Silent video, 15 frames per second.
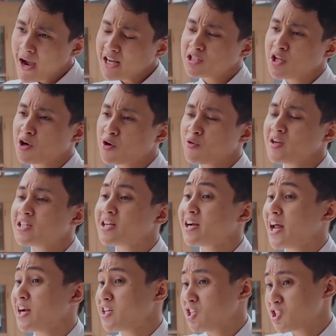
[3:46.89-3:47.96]
Based on the result
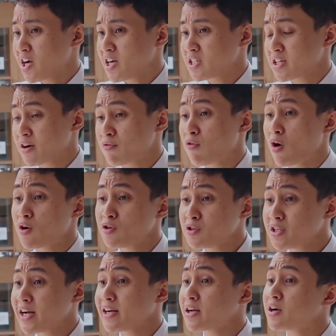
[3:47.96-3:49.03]
and discussion for
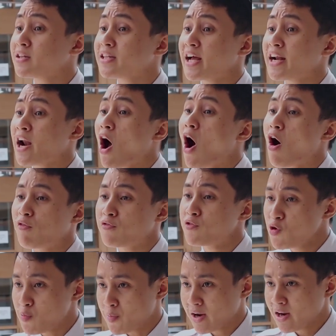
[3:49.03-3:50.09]
nutrient content of
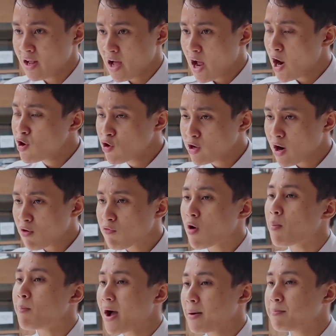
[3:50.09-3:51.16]
NOOBEL, noodle from
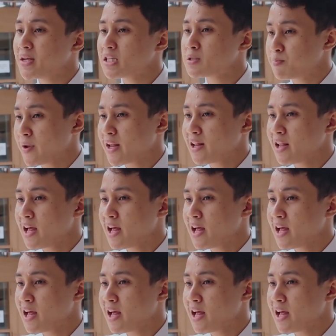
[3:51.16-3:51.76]
mung beans peel,